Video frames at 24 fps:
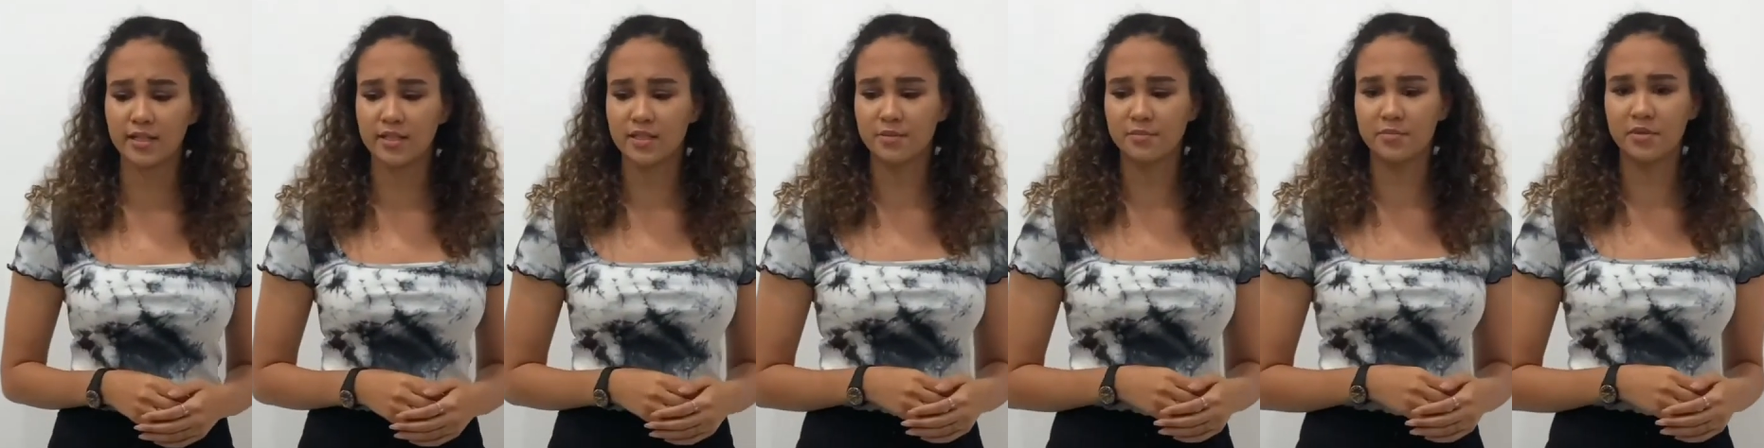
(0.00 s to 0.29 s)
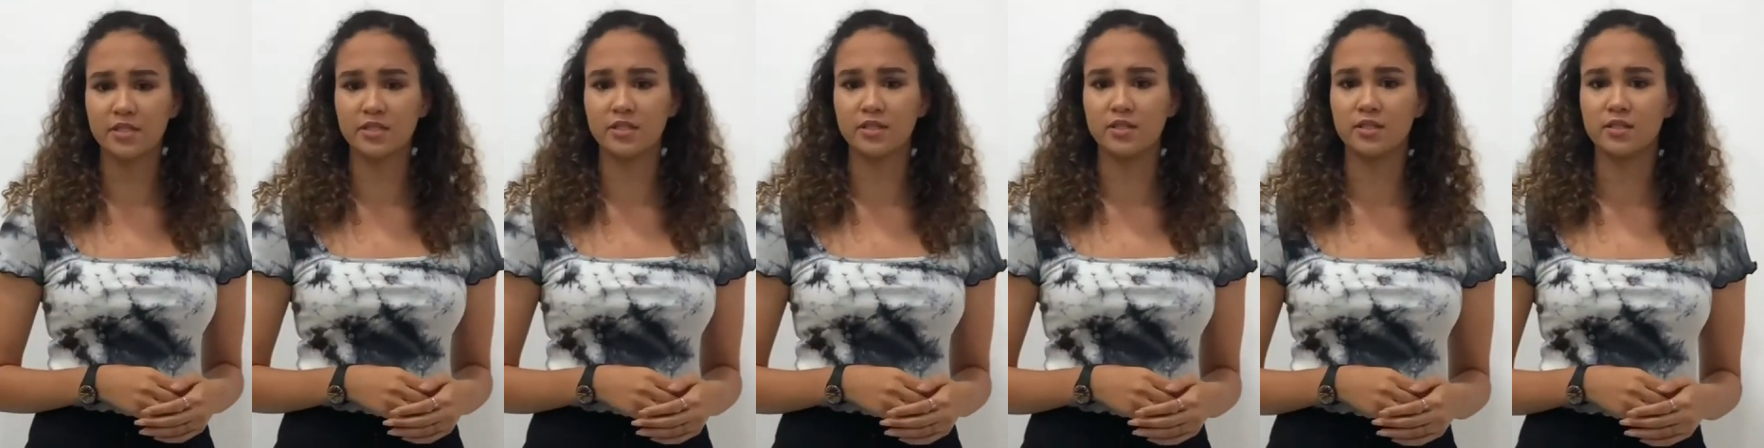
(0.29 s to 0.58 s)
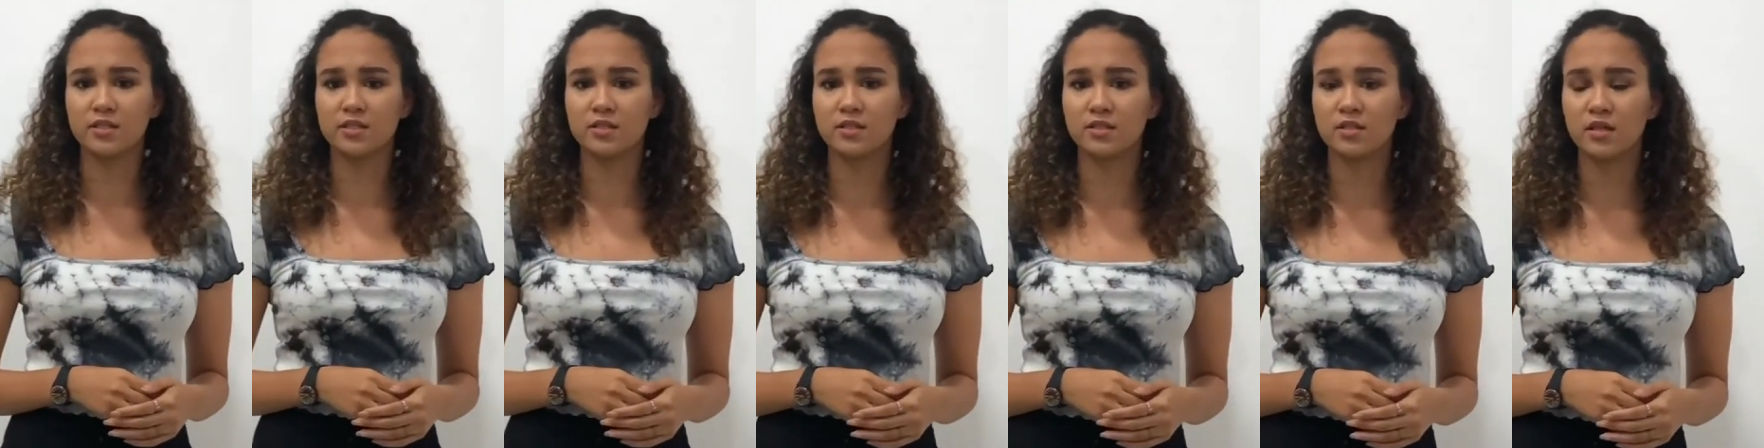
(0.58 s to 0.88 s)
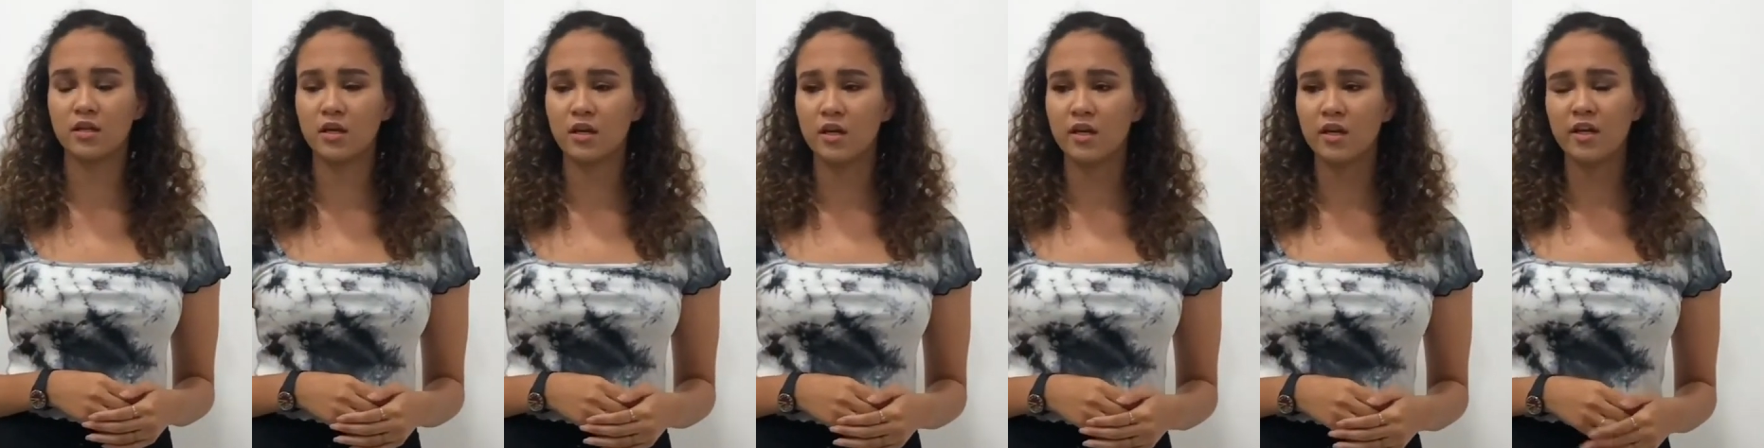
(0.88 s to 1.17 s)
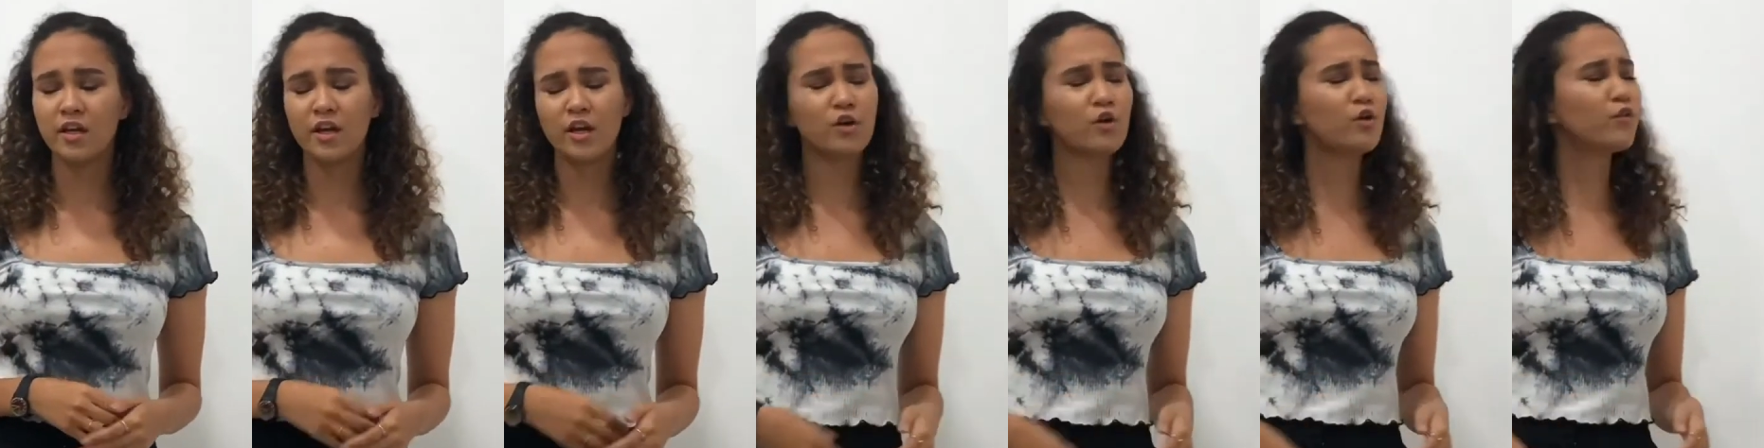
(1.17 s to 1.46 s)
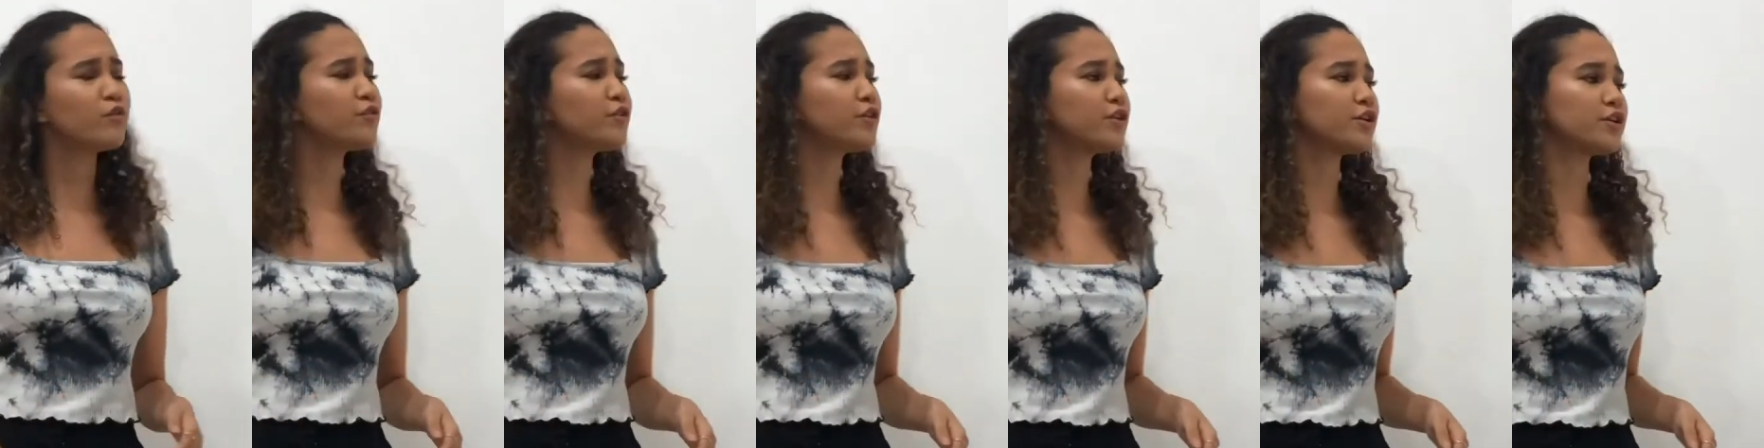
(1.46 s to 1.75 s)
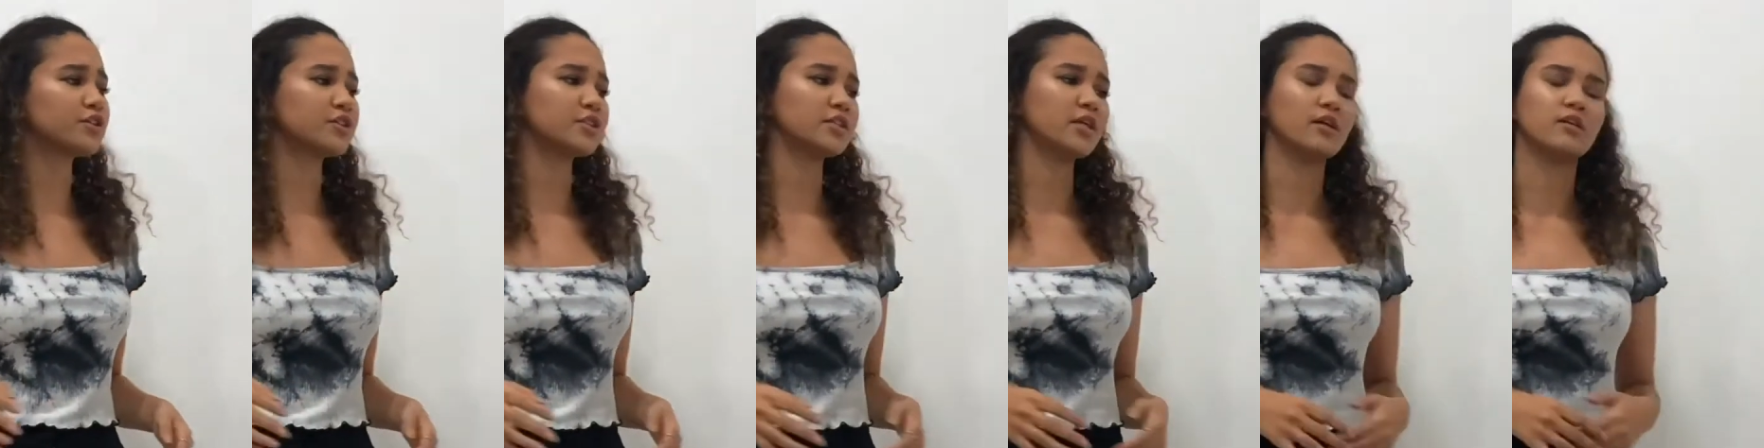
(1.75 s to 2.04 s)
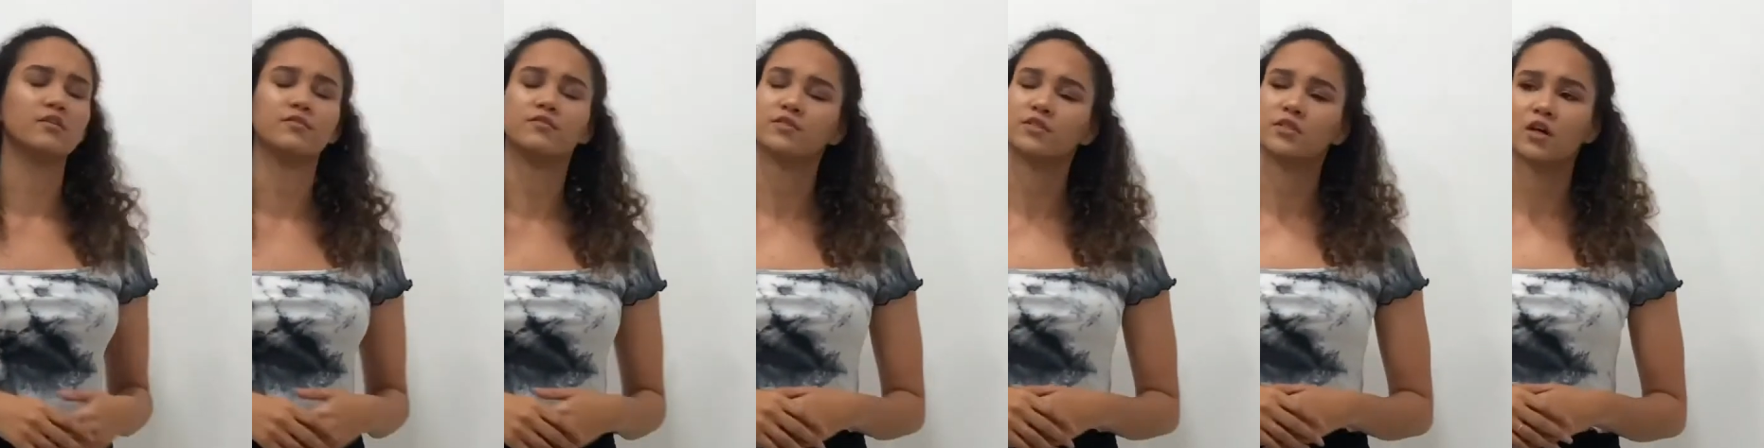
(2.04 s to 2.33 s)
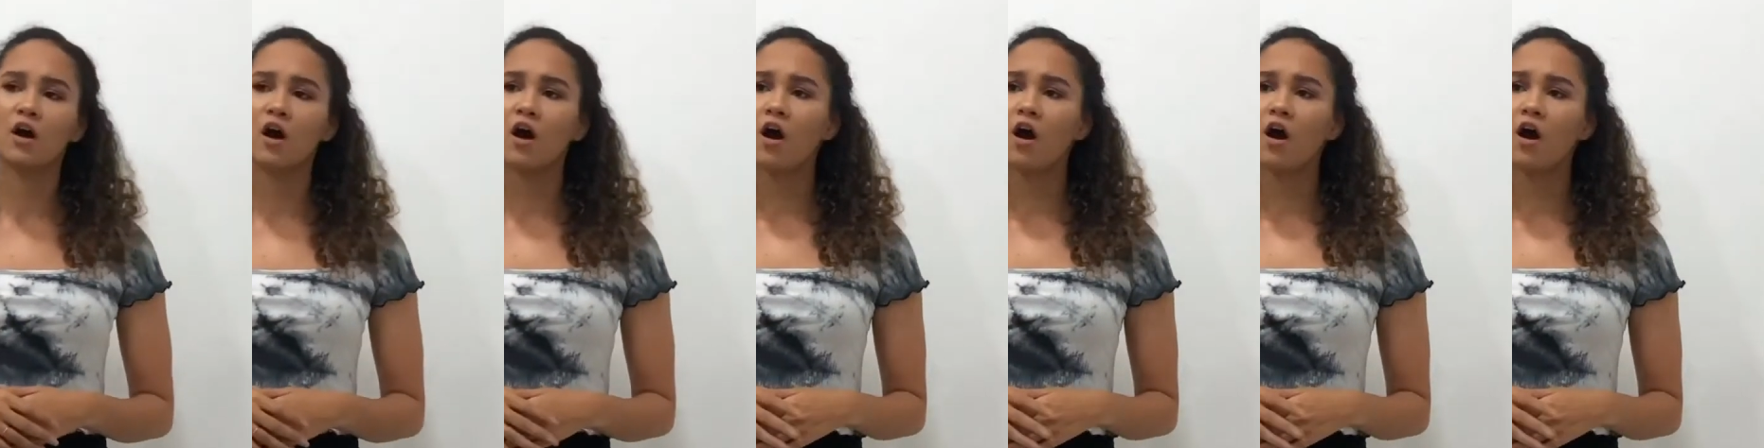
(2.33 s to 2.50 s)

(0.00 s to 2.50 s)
business? Get over yourselves.